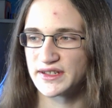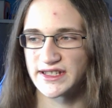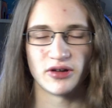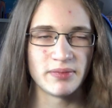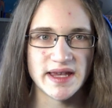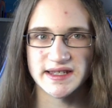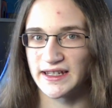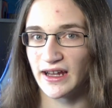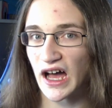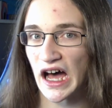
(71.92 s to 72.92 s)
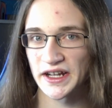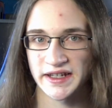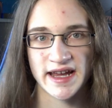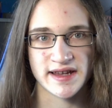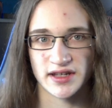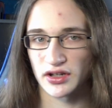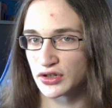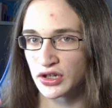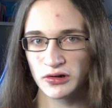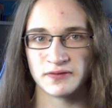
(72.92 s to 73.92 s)
So basically RTX
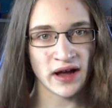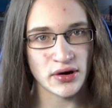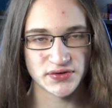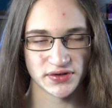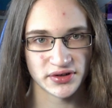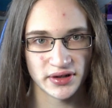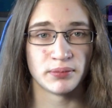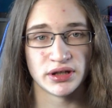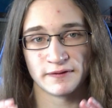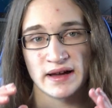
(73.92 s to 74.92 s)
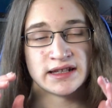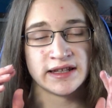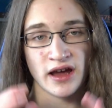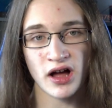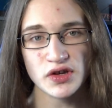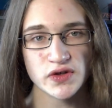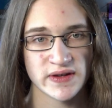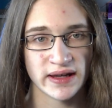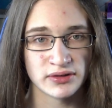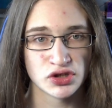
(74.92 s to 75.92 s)
2000. But the fact that they are
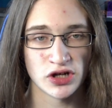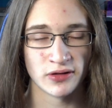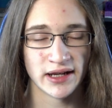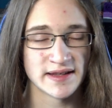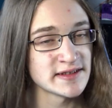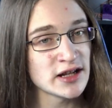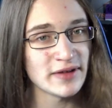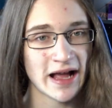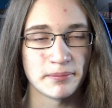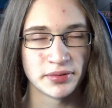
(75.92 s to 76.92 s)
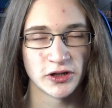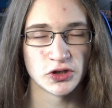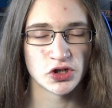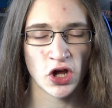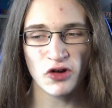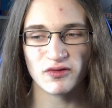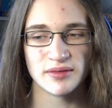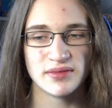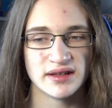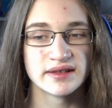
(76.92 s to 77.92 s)
using Turing instead of Ampere should hopefully
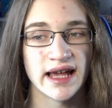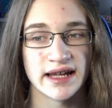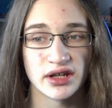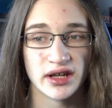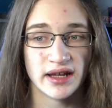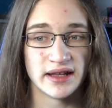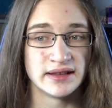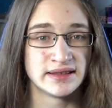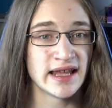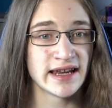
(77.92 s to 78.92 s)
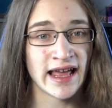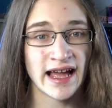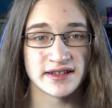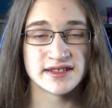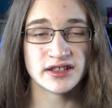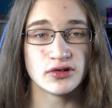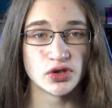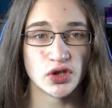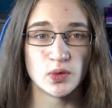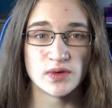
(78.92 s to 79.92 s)
mean that they can still
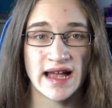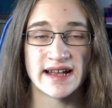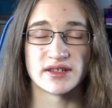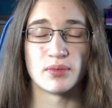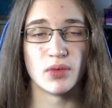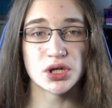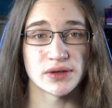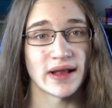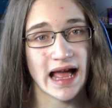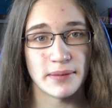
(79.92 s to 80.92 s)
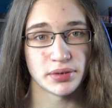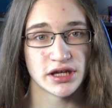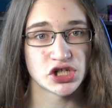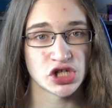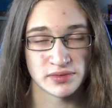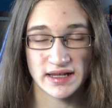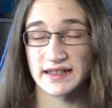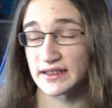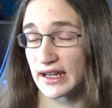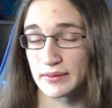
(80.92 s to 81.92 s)
use as much of the Ampere chips
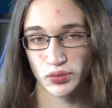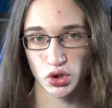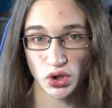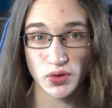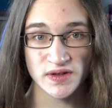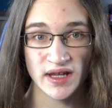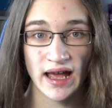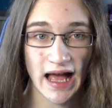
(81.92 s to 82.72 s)
as they can produce